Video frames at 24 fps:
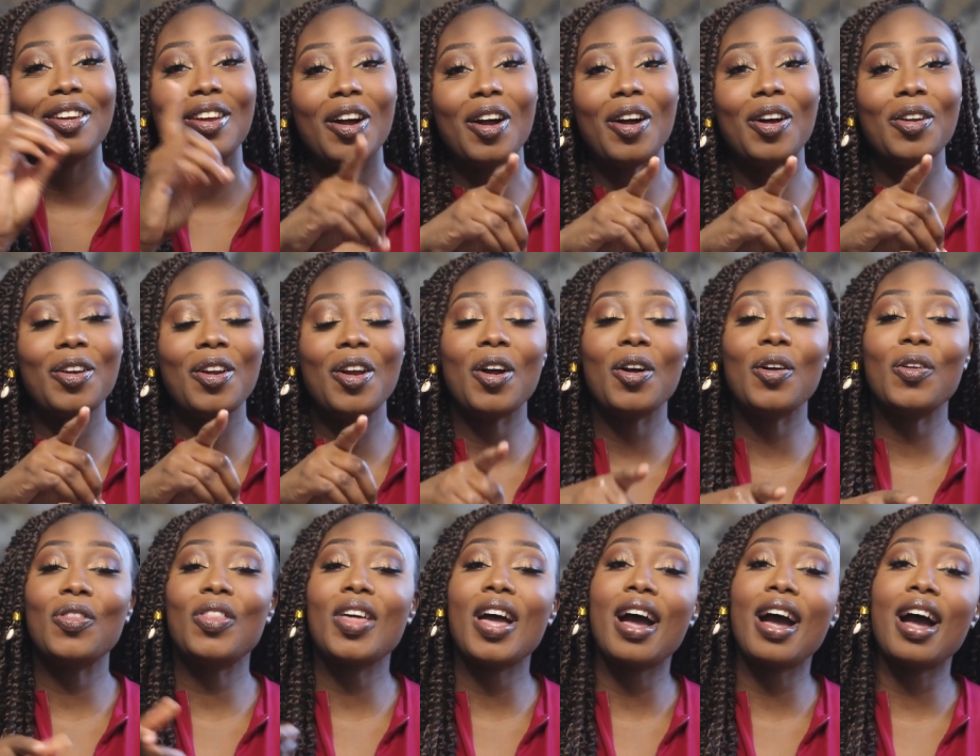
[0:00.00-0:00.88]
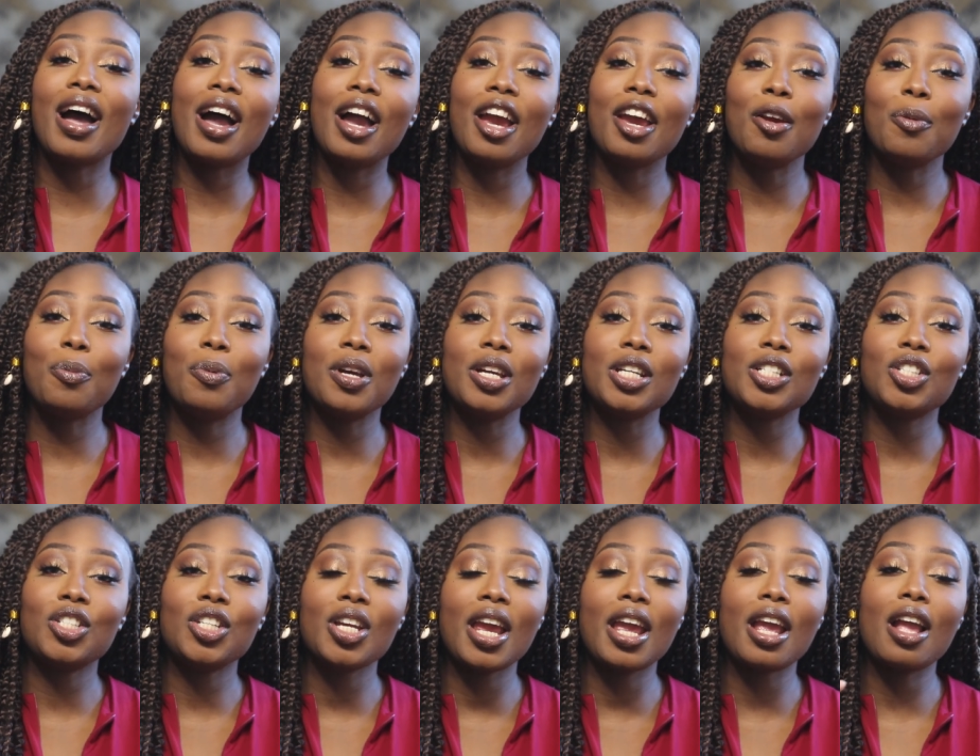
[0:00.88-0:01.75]
Y'all know that I
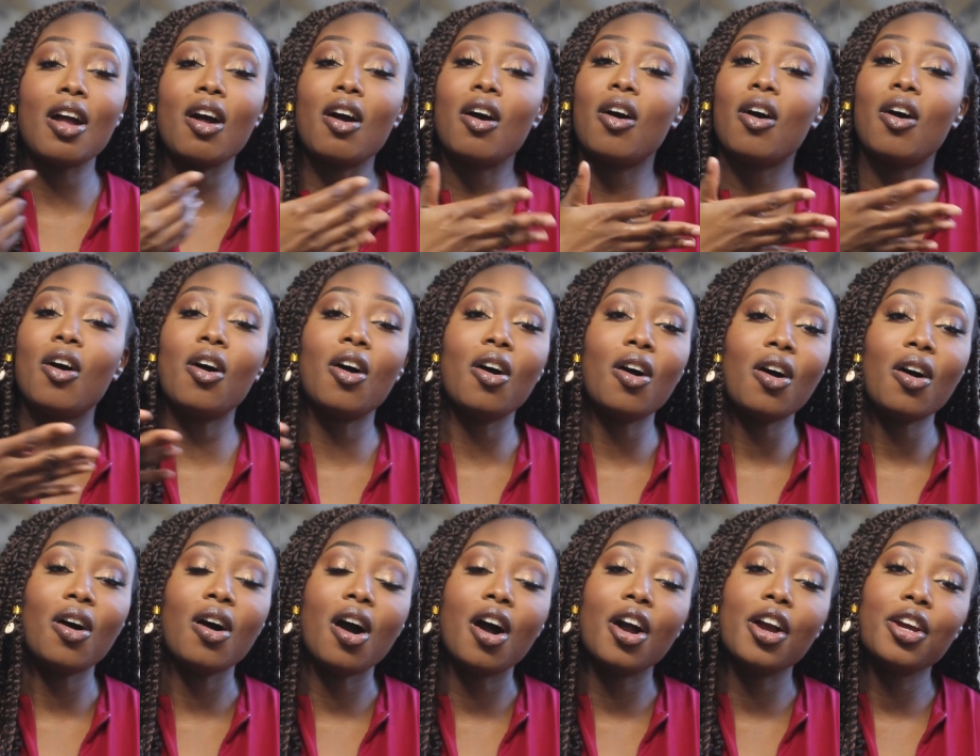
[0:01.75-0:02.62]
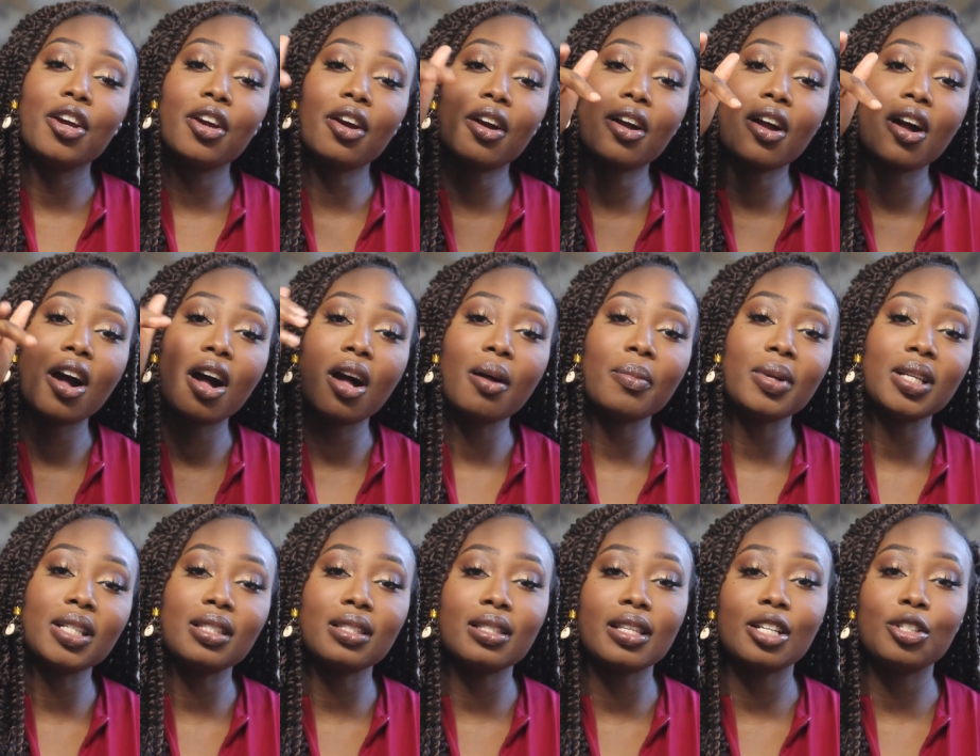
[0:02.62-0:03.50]
appreciate all your
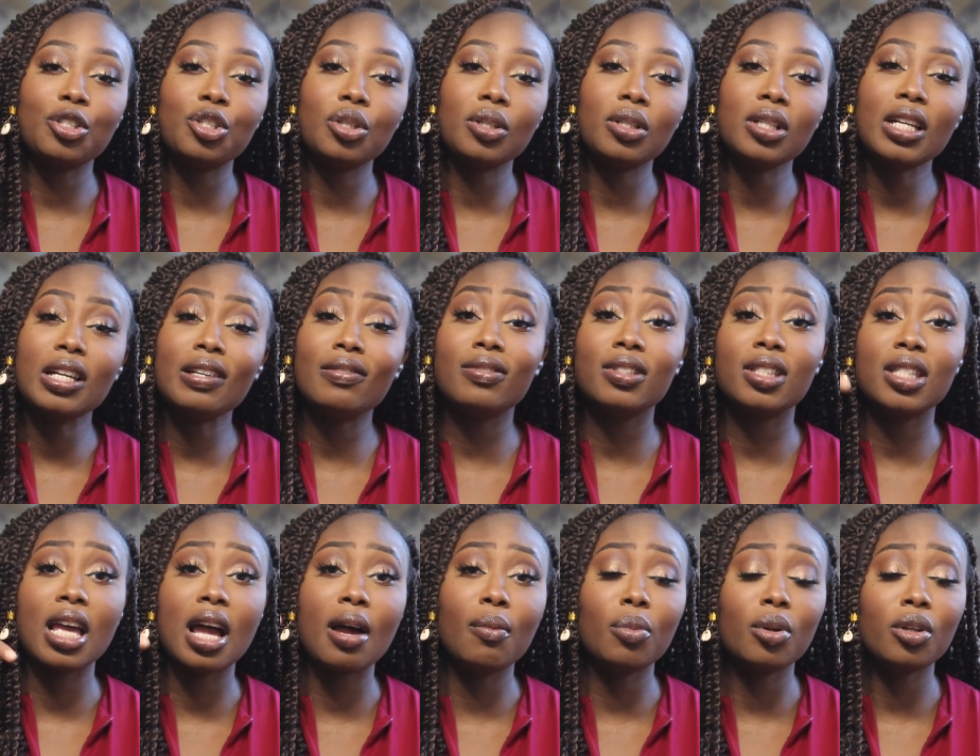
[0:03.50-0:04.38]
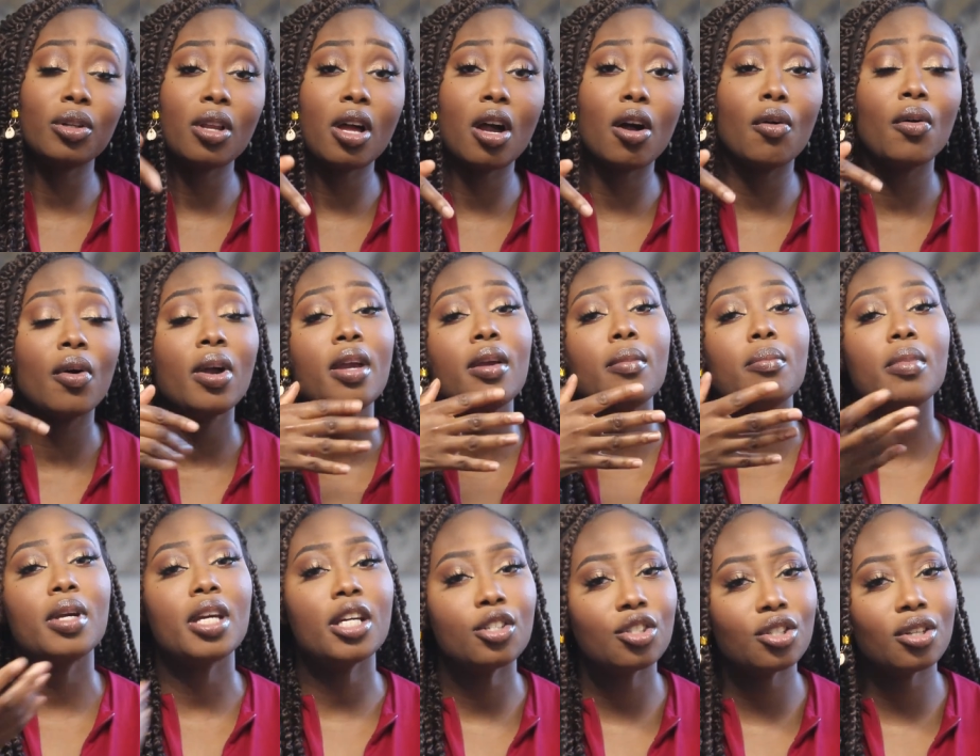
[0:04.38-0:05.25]
comments that you leave down below.
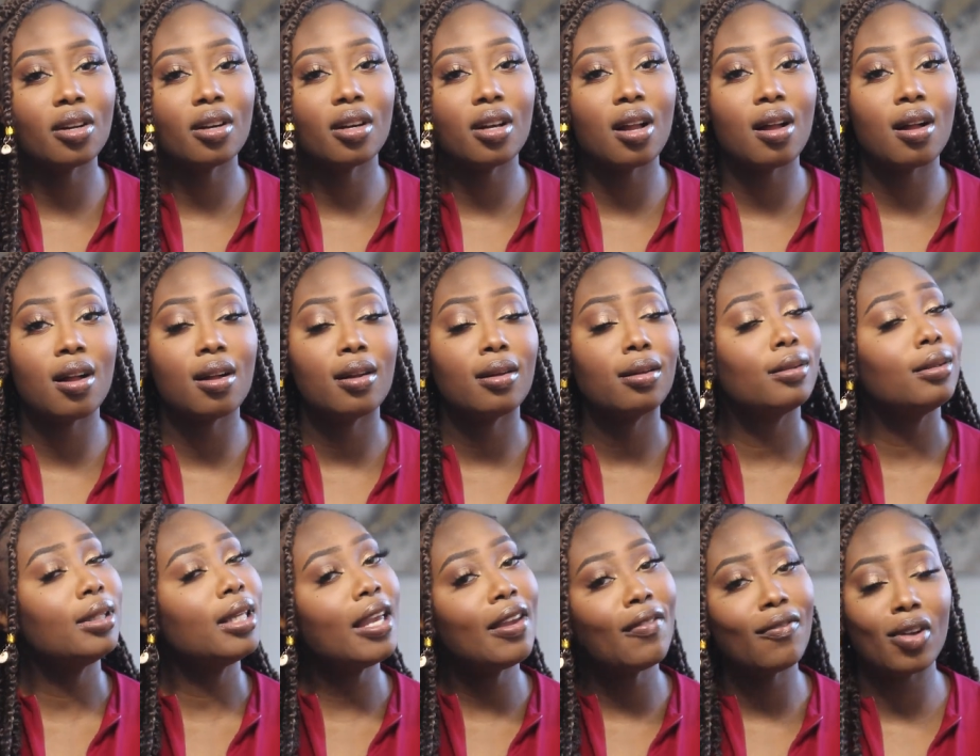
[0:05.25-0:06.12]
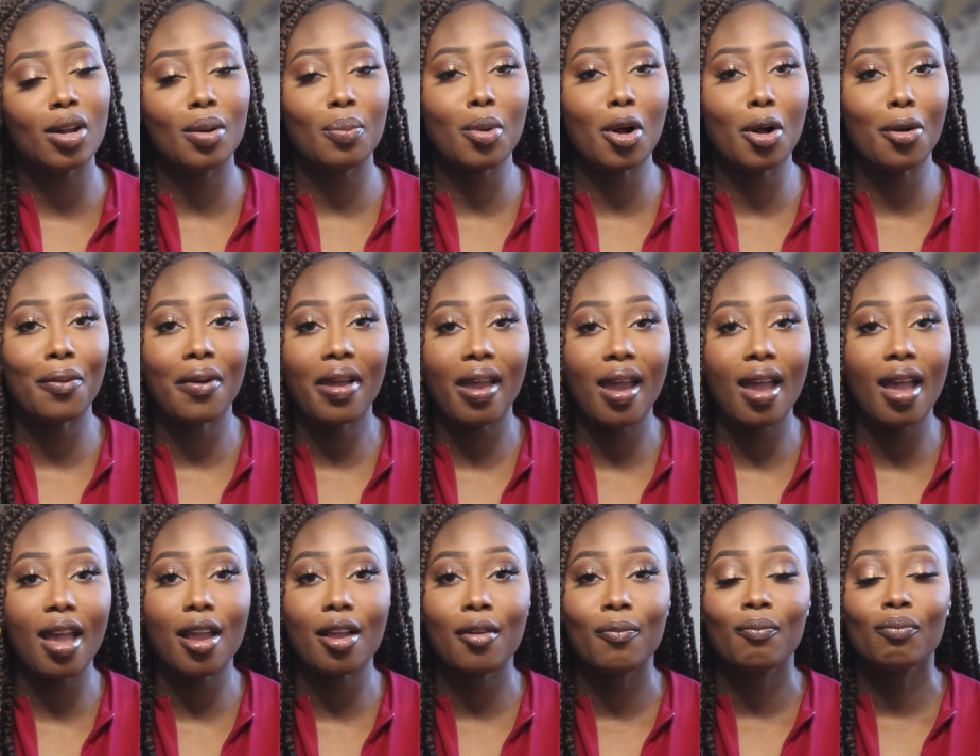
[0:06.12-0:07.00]
Make sure y'all leave them,
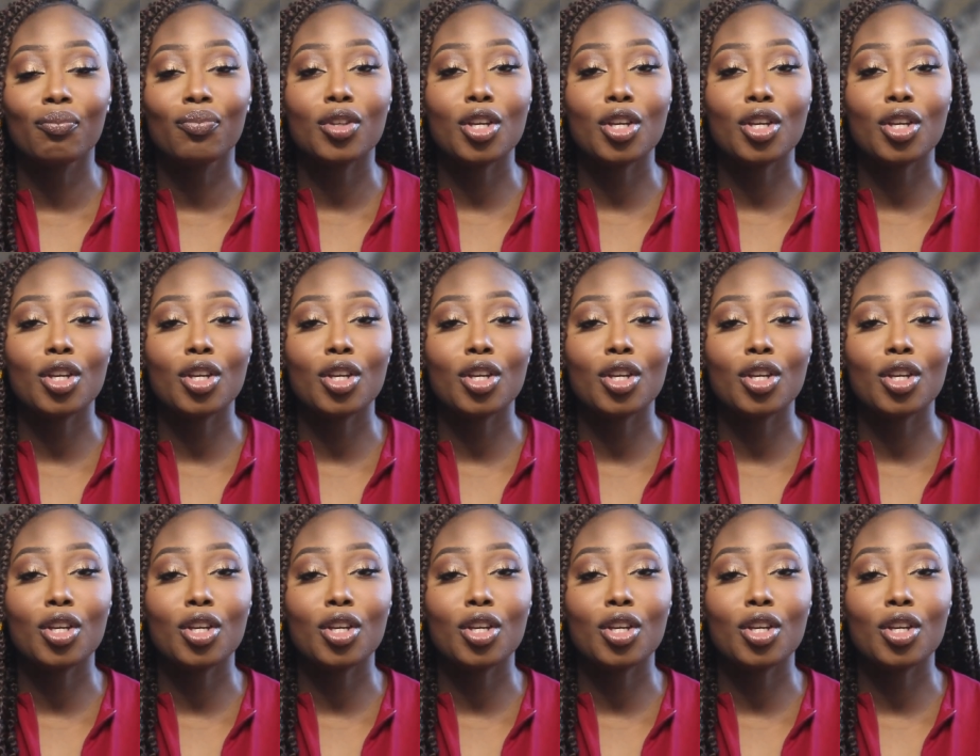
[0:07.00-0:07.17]
okay?